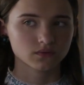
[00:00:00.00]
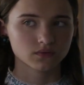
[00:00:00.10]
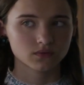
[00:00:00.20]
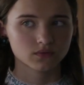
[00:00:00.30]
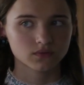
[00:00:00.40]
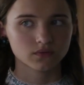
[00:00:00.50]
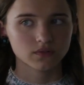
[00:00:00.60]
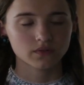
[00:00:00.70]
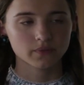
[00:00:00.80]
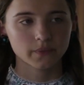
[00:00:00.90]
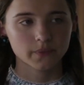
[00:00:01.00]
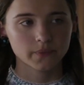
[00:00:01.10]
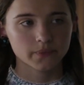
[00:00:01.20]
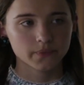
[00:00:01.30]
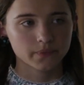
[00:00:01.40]

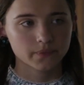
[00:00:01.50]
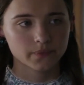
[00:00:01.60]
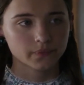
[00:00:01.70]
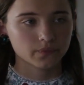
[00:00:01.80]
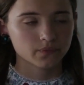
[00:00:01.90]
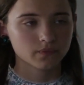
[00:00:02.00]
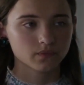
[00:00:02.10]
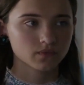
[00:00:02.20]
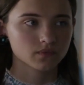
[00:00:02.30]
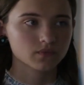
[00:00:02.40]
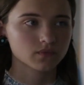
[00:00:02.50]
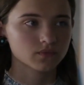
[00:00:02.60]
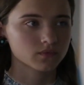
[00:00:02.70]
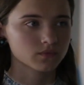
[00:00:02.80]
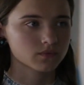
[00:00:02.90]

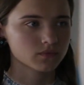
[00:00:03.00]
[no speech]